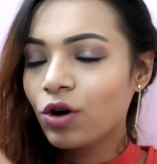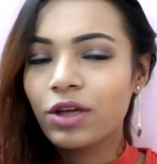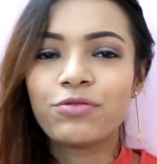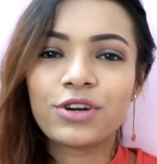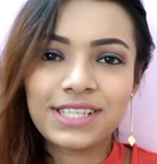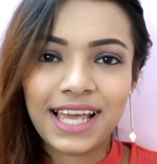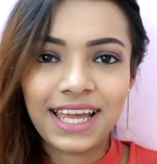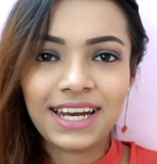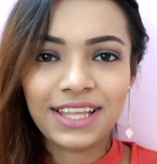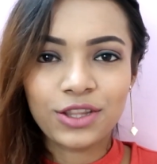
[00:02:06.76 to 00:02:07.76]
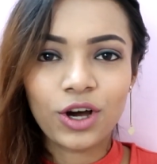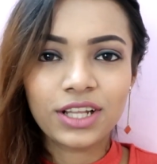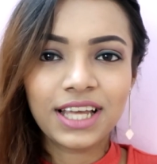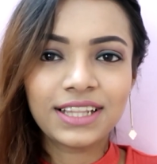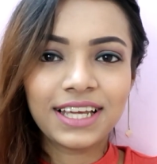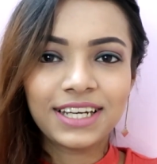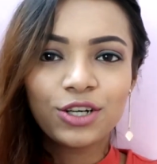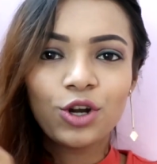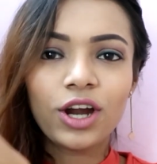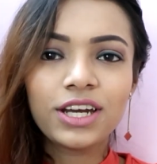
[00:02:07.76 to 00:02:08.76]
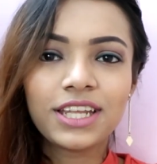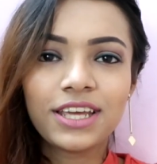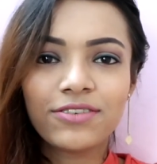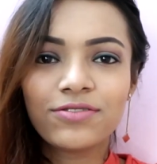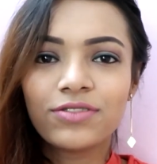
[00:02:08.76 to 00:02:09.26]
Okay, for a second I thought that they did not give